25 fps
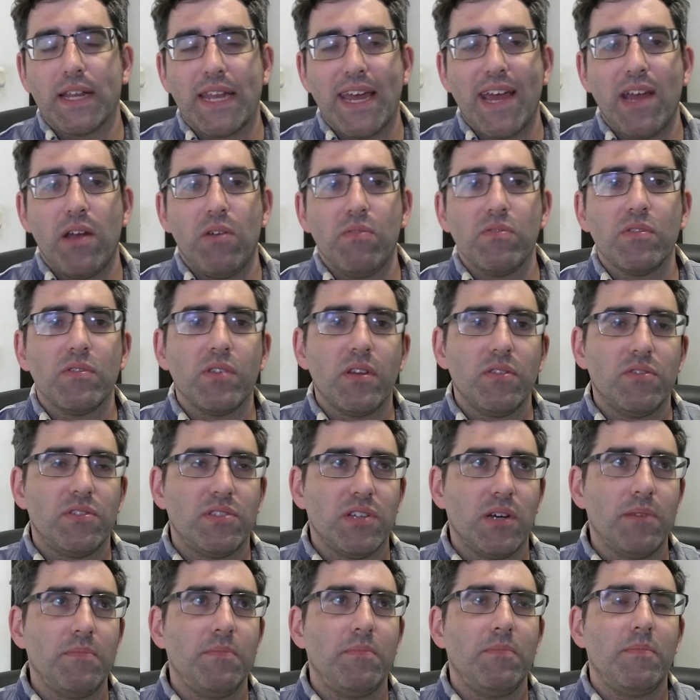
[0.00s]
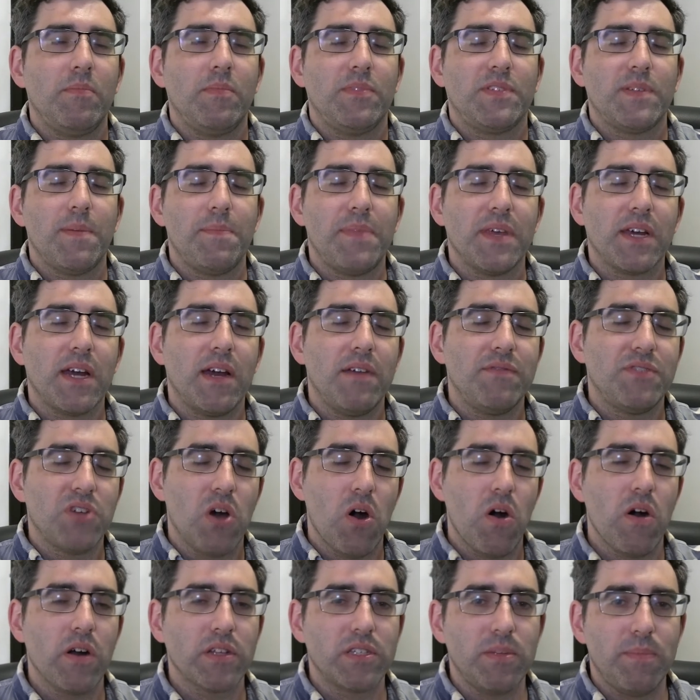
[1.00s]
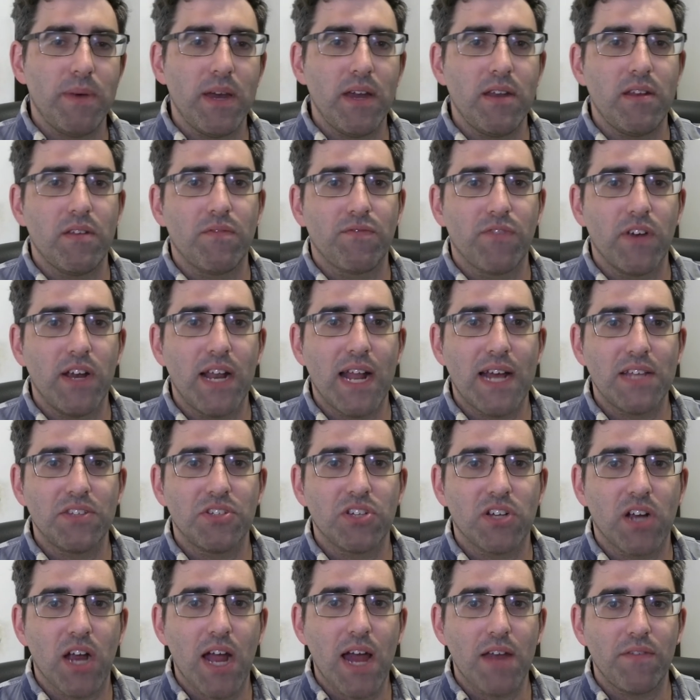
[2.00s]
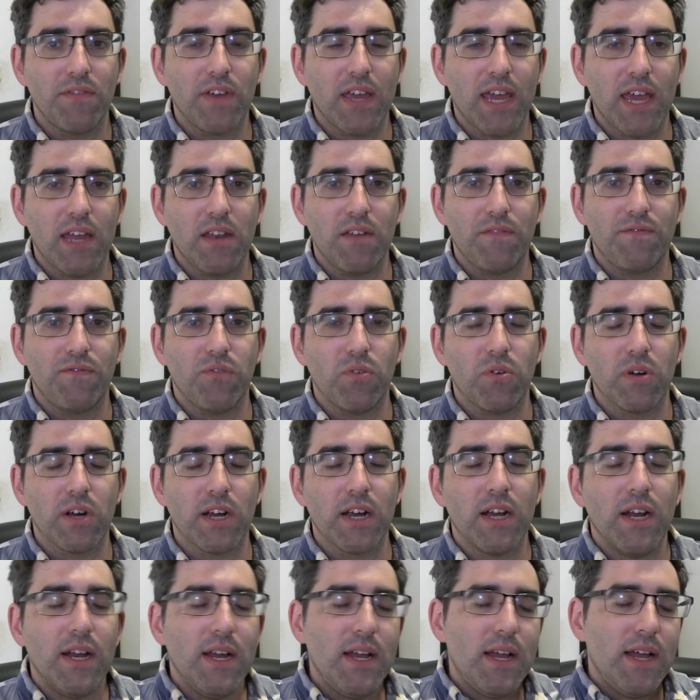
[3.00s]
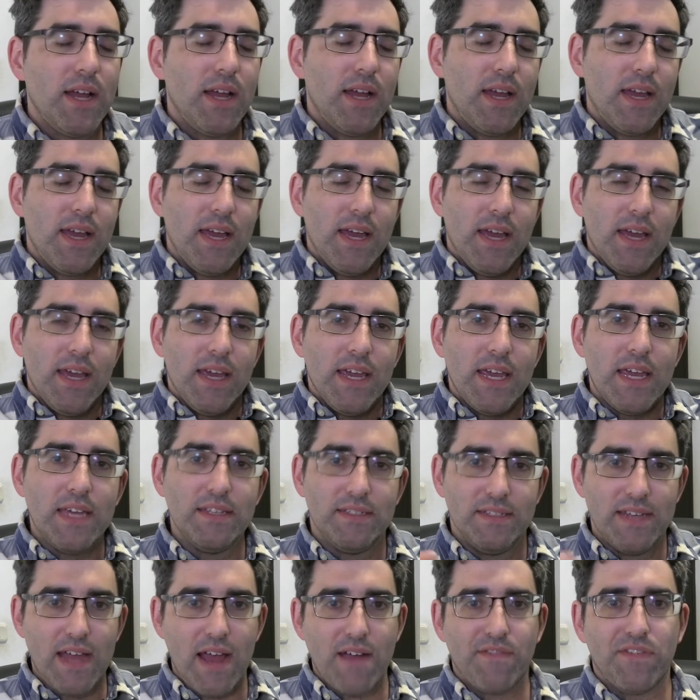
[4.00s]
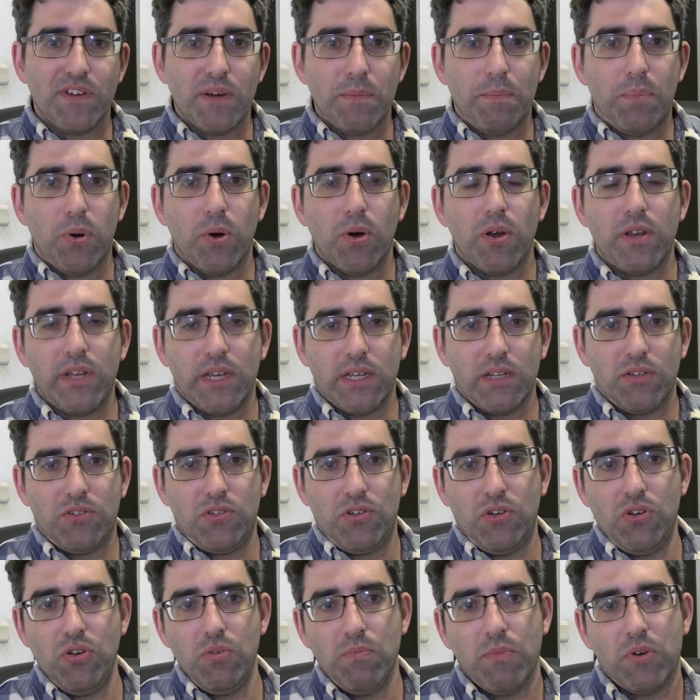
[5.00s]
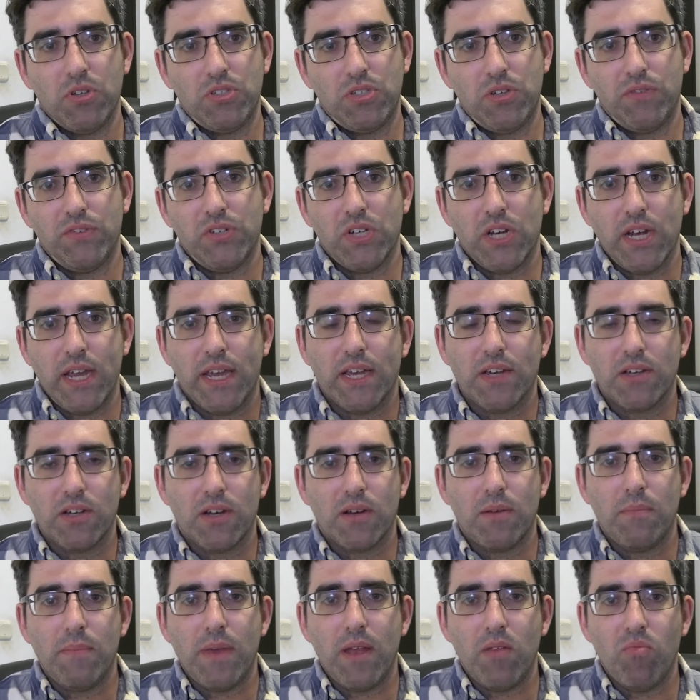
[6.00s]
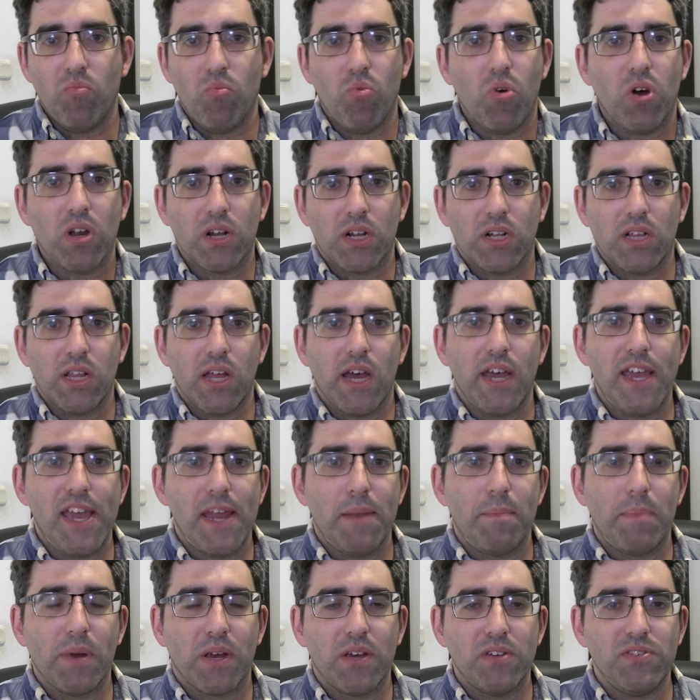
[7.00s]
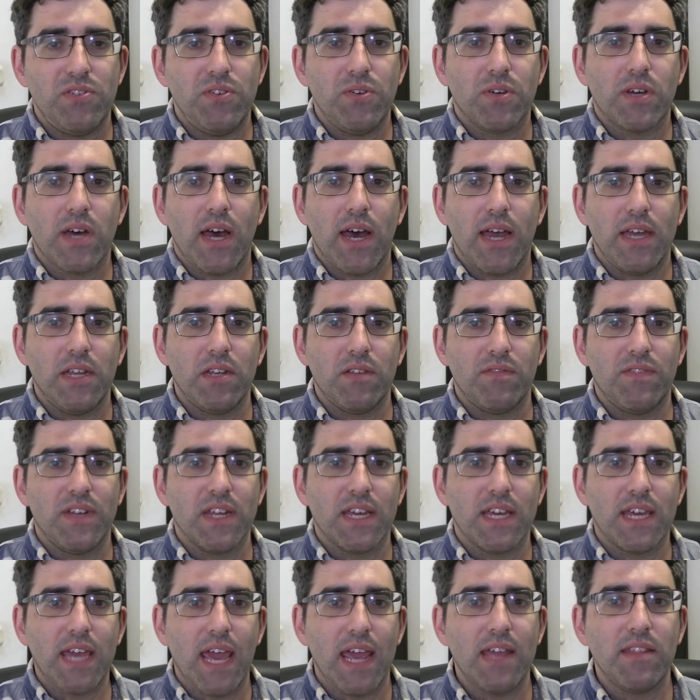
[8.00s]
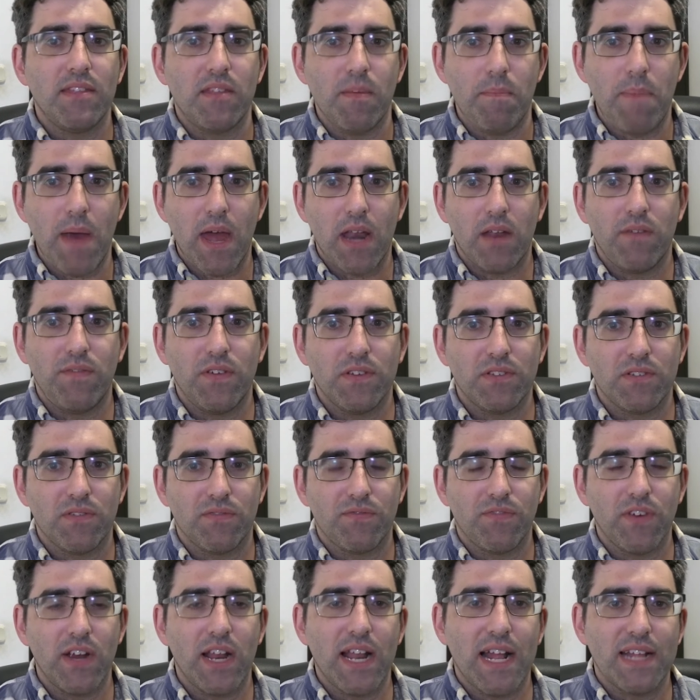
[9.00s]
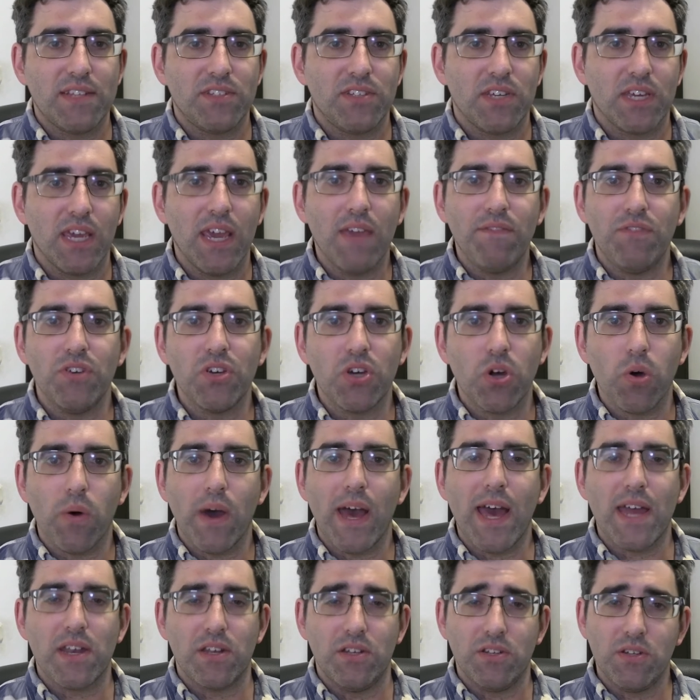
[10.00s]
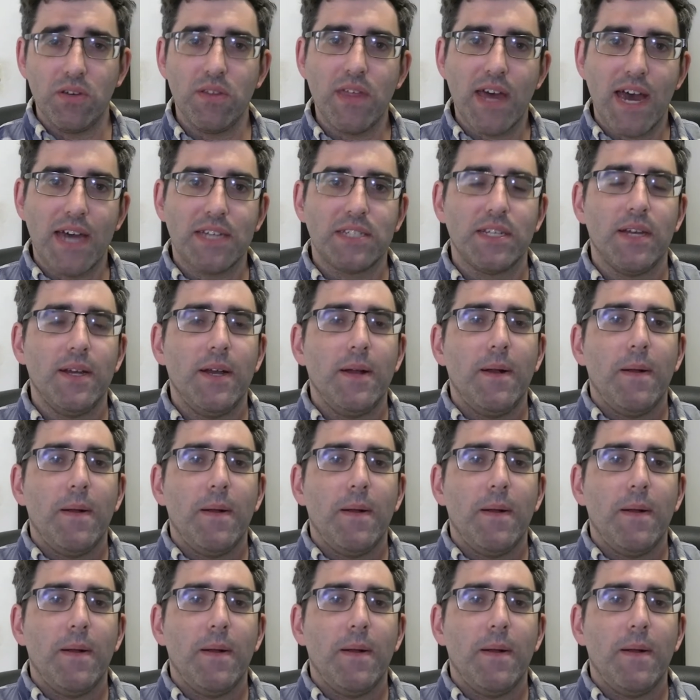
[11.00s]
Now, something I've talked about in freelancing or advocated for is never putting too much of your income in one client, because you kind of negate the benefits of freelancing if you go ahead and do that.